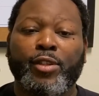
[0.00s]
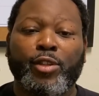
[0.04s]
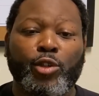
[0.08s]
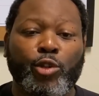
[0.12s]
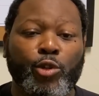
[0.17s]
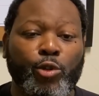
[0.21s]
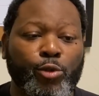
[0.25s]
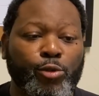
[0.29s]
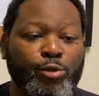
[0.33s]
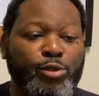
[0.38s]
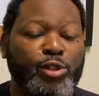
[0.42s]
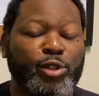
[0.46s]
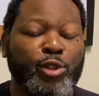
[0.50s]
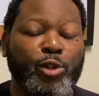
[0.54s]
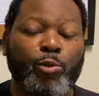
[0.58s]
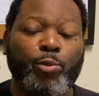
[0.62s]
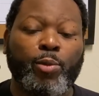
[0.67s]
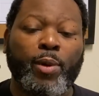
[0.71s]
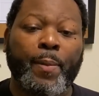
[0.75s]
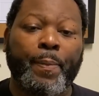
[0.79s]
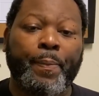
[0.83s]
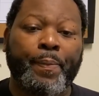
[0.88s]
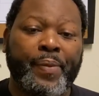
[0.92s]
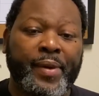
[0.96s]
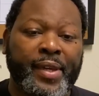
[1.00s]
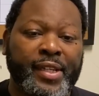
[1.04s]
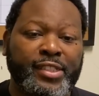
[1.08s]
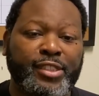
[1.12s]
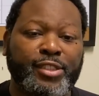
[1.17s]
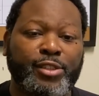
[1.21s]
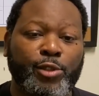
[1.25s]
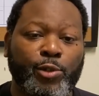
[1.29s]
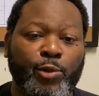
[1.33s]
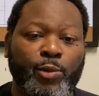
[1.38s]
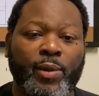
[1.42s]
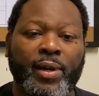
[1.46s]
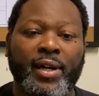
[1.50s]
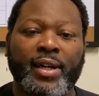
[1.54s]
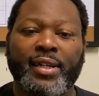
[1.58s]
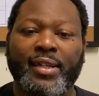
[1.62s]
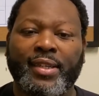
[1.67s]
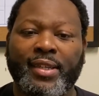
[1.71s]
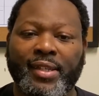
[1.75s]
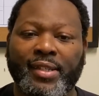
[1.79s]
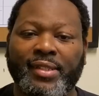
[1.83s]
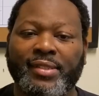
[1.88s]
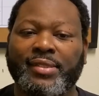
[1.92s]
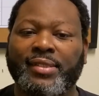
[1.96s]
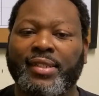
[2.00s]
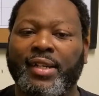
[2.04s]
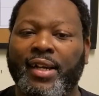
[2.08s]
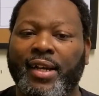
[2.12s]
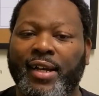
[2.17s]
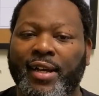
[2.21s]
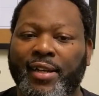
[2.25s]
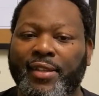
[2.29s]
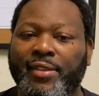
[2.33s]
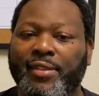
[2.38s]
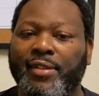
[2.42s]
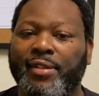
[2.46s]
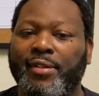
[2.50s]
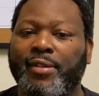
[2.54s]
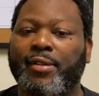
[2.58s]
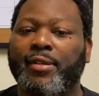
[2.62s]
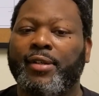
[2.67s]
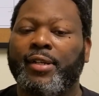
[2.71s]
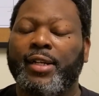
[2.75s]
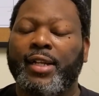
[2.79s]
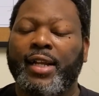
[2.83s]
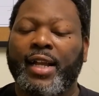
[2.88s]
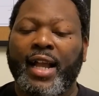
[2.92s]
YouTube will pitch you against other